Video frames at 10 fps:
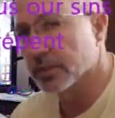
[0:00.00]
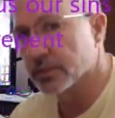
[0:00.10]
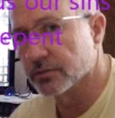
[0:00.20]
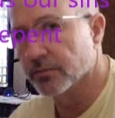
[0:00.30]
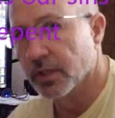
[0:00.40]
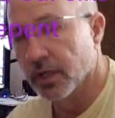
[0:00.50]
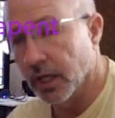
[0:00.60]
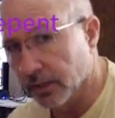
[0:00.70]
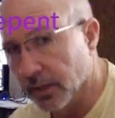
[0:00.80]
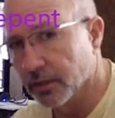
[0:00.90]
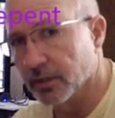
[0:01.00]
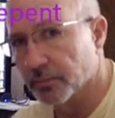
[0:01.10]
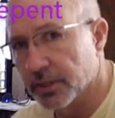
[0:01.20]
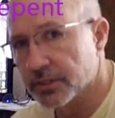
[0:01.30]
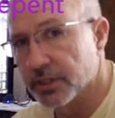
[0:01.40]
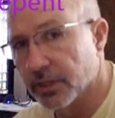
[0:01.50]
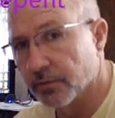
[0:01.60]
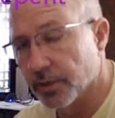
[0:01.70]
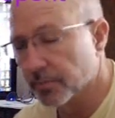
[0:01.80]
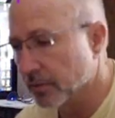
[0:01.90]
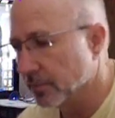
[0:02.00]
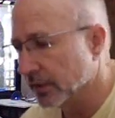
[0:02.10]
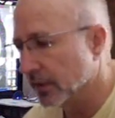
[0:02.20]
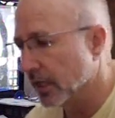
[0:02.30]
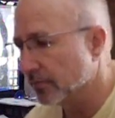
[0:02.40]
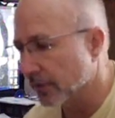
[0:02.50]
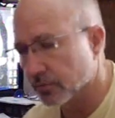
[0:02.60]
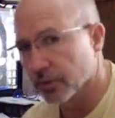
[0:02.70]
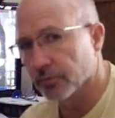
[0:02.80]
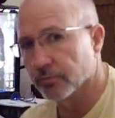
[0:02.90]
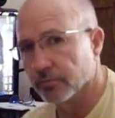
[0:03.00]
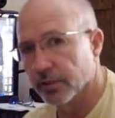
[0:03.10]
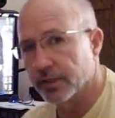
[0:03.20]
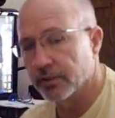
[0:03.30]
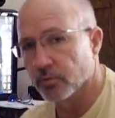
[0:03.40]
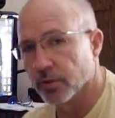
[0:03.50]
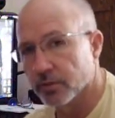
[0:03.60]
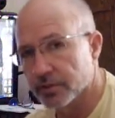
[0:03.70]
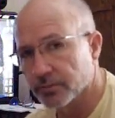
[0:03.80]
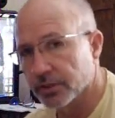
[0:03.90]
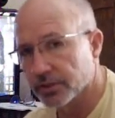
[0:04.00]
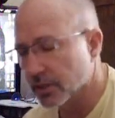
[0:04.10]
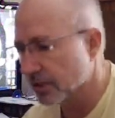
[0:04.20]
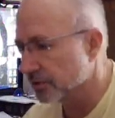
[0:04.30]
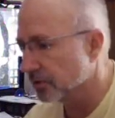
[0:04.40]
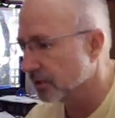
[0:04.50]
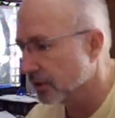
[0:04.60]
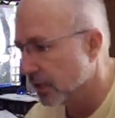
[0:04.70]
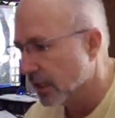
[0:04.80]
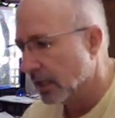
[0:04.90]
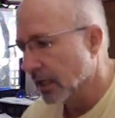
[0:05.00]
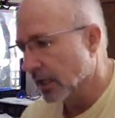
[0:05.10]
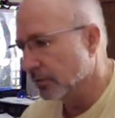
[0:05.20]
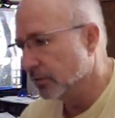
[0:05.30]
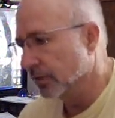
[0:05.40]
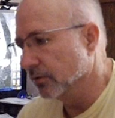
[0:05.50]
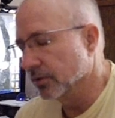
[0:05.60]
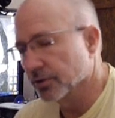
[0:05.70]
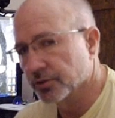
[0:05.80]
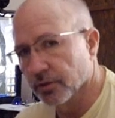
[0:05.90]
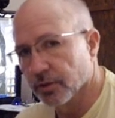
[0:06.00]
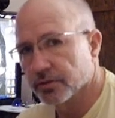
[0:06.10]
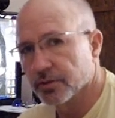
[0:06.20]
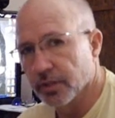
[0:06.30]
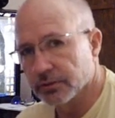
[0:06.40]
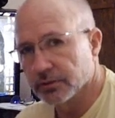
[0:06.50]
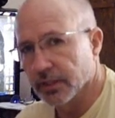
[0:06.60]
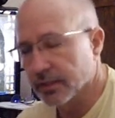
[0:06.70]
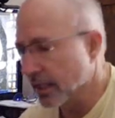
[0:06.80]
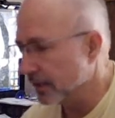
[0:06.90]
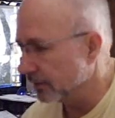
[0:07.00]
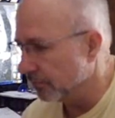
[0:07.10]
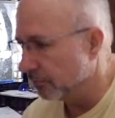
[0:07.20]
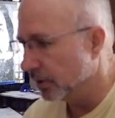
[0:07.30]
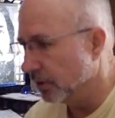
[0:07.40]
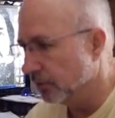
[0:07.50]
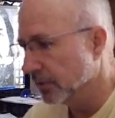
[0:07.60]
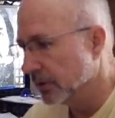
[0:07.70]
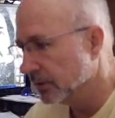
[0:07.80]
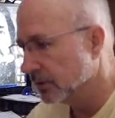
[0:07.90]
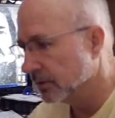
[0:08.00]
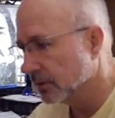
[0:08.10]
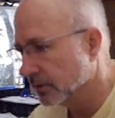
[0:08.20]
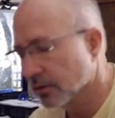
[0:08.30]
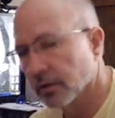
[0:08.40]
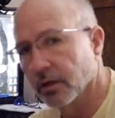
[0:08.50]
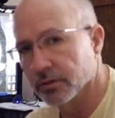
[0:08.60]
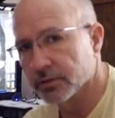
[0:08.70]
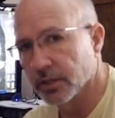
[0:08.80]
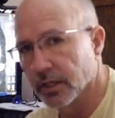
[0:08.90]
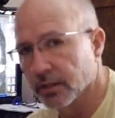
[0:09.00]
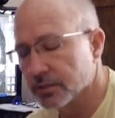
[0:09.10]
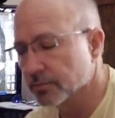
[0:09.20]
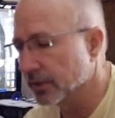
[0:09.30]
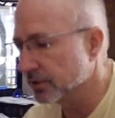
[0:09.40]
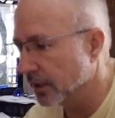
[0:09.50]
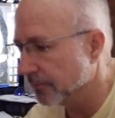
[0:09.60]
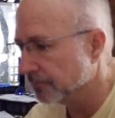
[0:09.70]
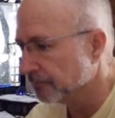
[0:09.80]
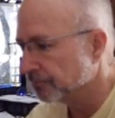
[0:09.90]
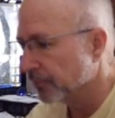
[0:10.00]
because of I let a little bit of sin creep into my life. I quit reading the Word as much as I should. I quit going to church, things like that. And then boom, all of a sudden I lost my job.